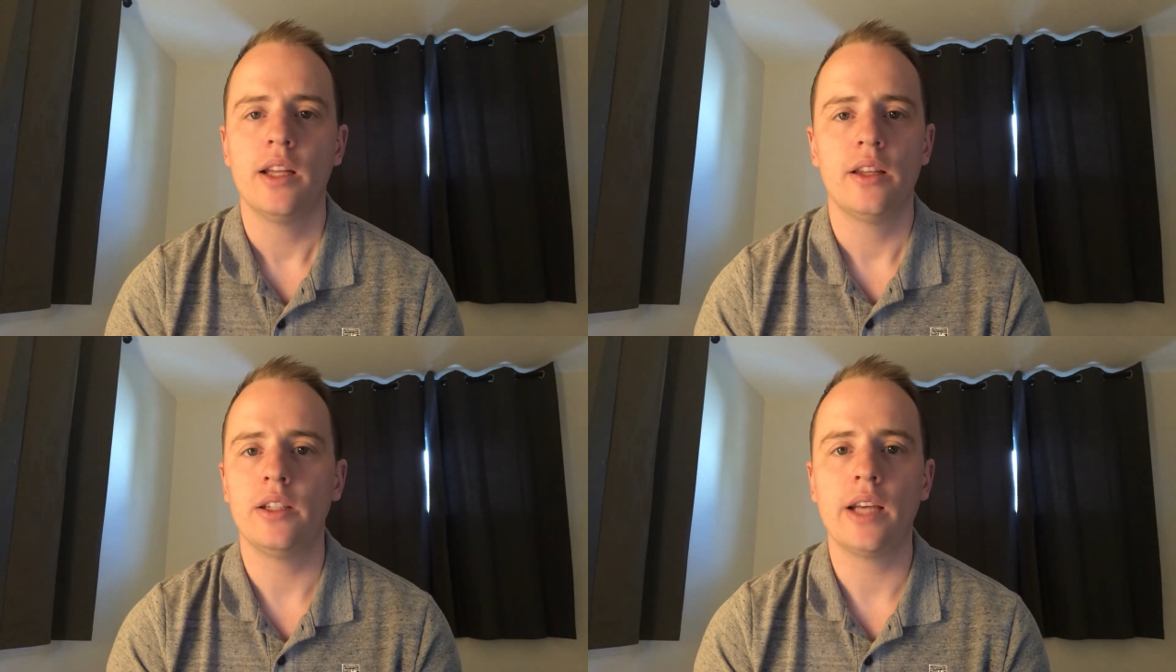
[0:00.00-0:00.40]

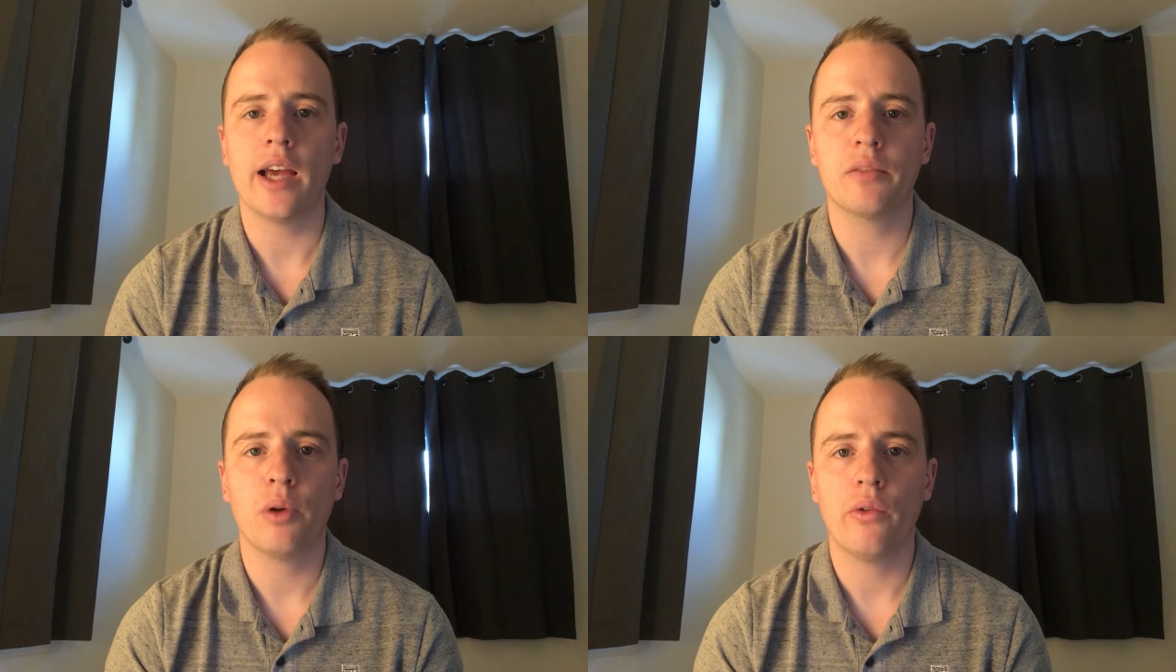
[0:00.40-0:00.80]
The
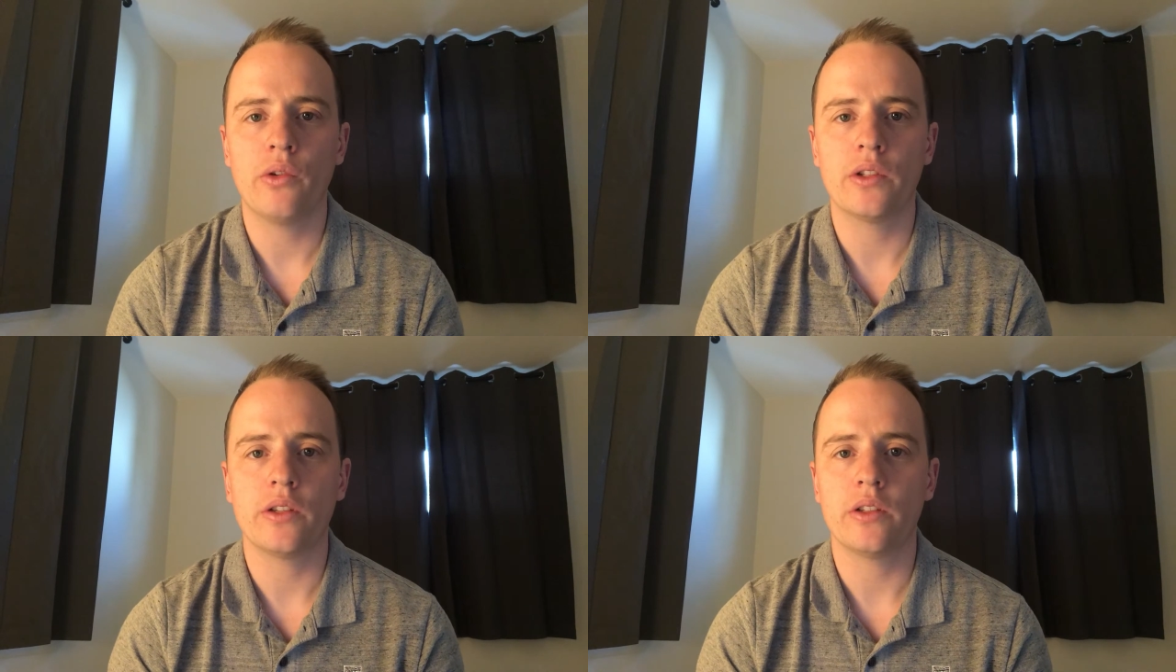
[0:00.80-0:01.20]
tax
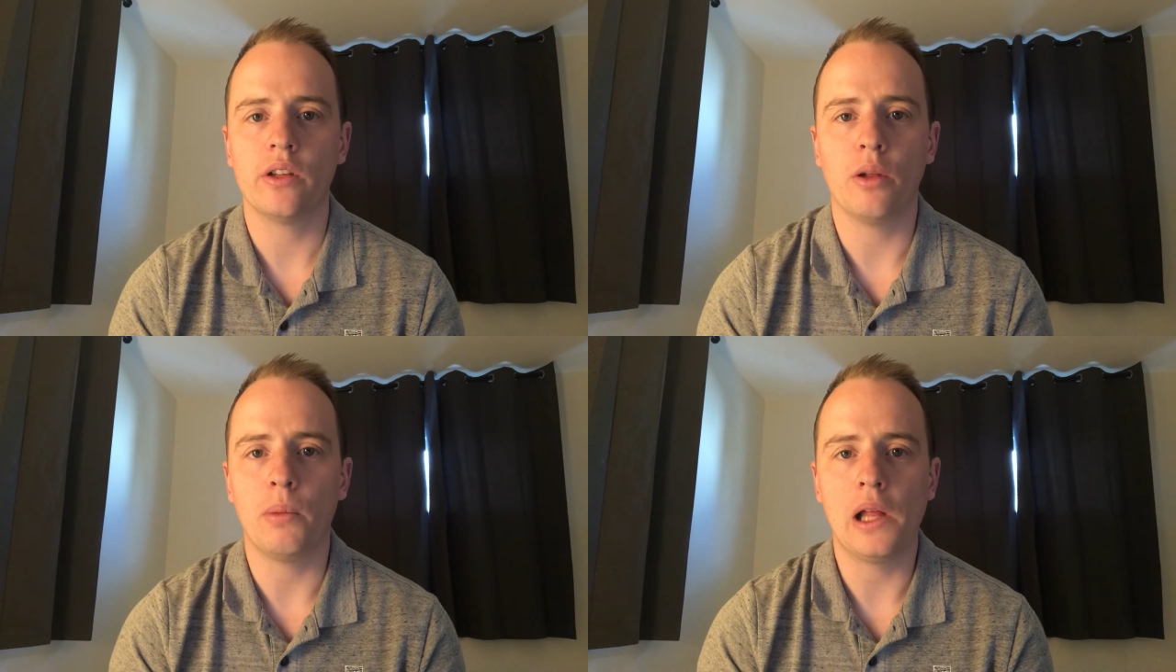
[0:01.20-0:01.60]
preferences
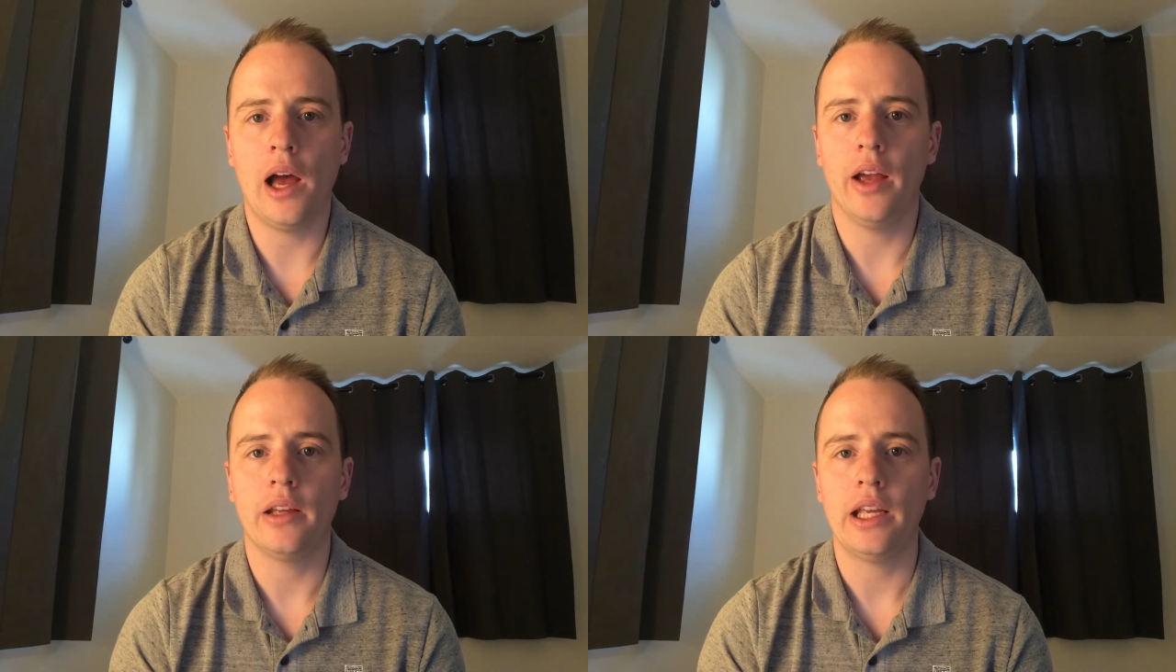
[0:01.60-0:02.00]
still apply.